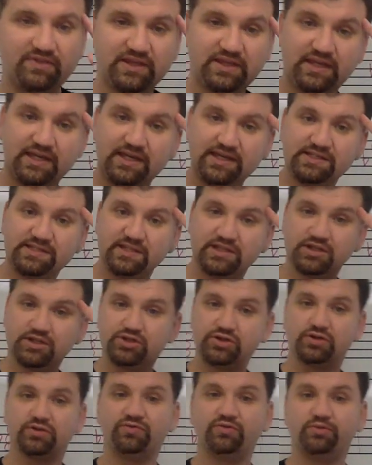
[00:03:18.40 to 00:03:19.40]
the key
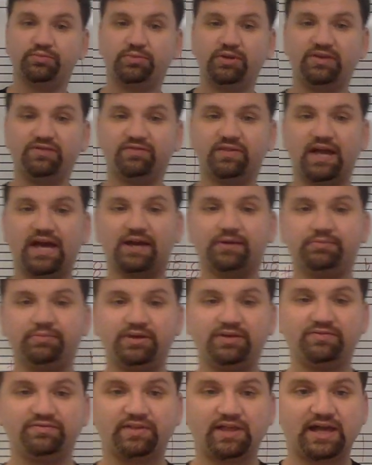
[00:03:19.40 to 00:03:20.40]
signature for B flat.
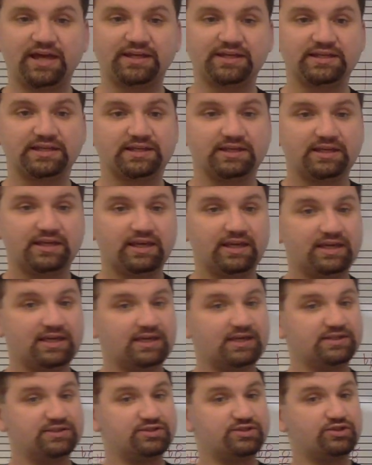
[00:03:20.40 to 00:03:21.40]
B flat
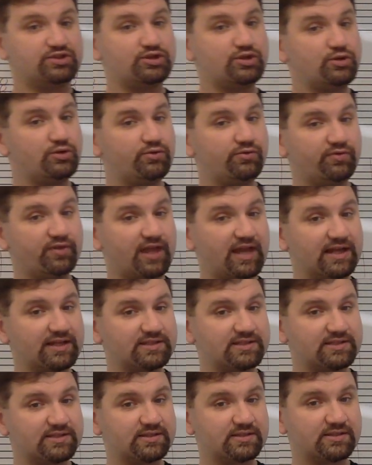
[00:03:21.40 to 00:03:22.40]
is 2
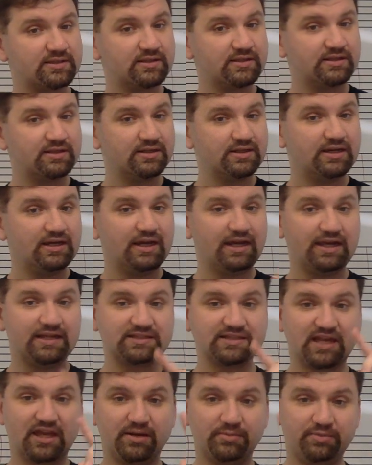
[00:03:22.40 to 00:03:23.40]
flats.
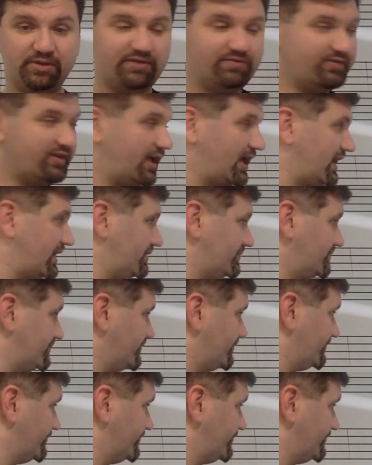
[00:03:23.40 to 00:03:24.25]
It's got a B flat